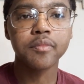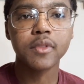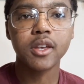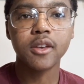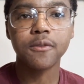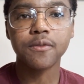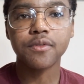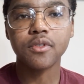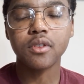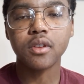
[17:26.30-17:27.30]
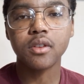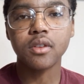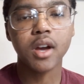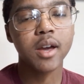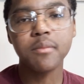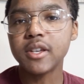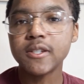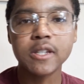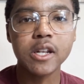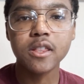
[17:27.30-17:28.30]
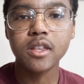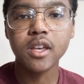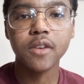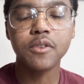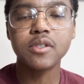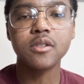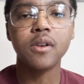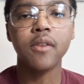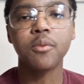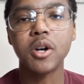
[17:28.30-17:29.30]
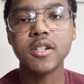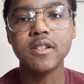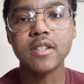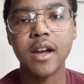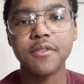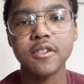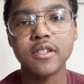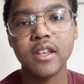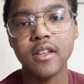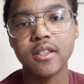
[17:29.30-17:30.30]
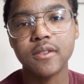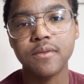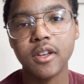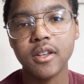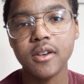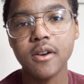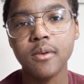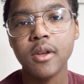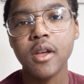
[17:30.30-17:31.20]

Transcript: If I missed anything, if you still have questions after seeing this video,